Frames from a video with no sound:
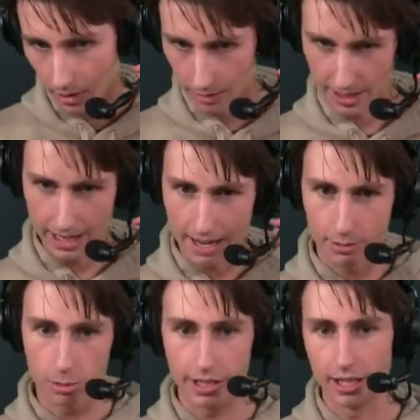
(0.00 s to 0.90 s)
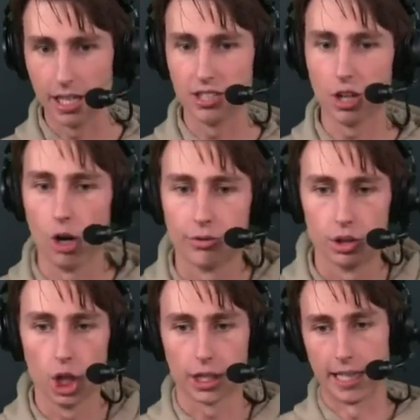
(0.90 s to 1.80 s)
that everyone is
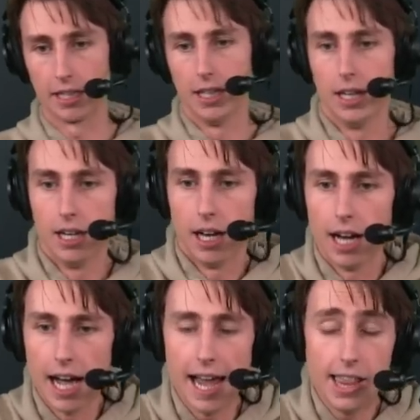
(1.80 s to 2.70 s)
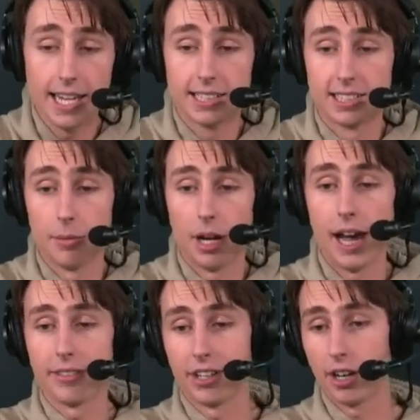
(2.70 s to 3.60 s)
overlooking? There
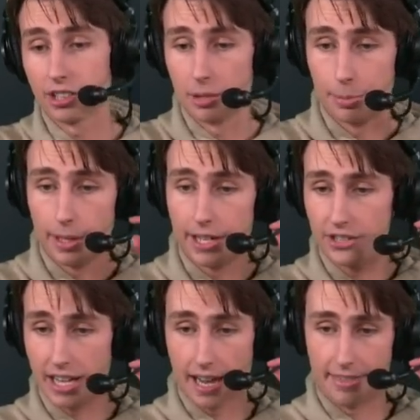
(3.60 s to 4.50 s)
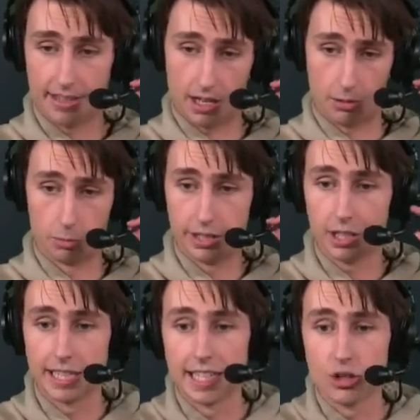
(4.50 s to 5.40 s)
are some players that I think are
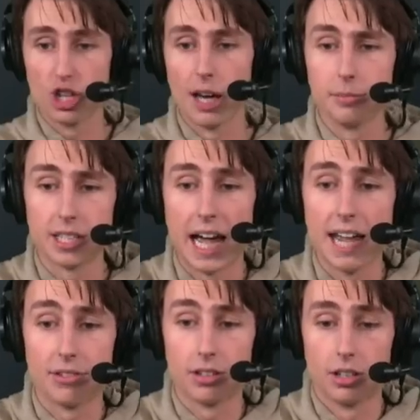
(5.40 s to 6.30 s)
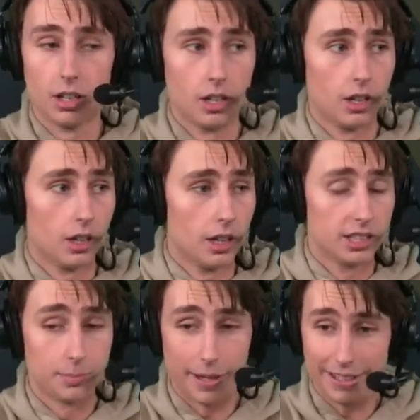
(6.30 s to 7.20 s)
real hidden gems.
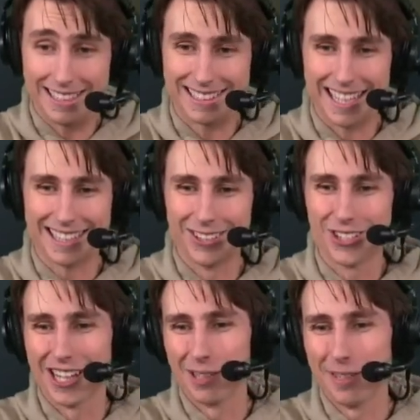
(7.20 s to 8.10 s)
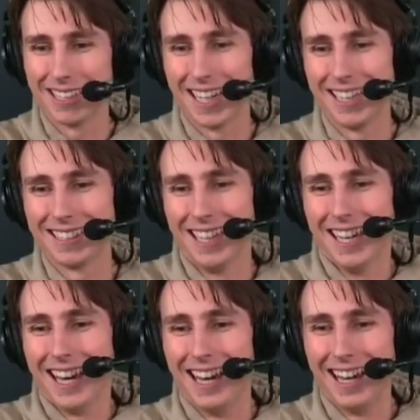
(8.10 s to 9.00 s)
Sperry psychos, Jeremy says.
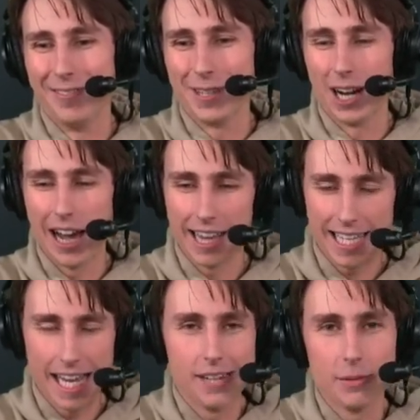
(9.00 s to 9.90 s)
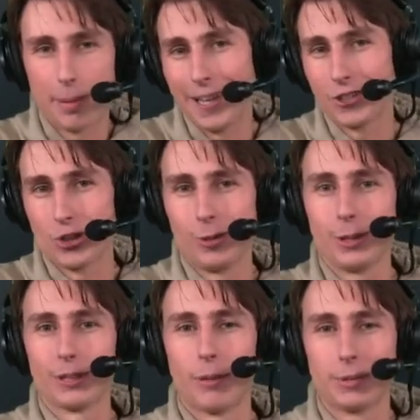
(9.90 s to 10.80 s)
I like Ivan Pace
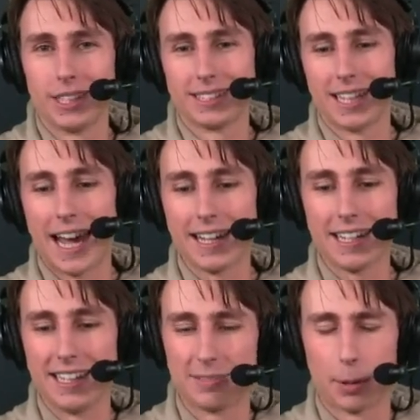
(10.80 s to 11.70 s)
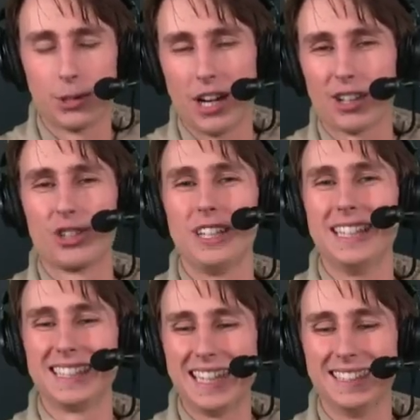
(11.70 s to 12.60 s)
Jr. from Cincinnati. His production
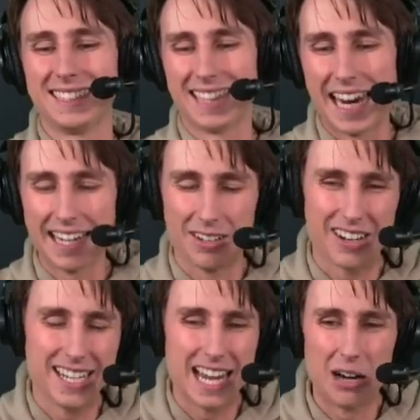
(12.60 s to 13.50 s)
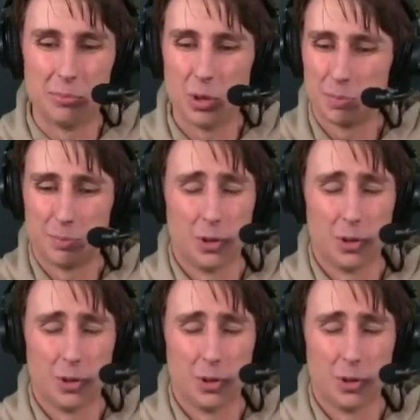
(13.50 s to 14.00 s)
is insane, and right now most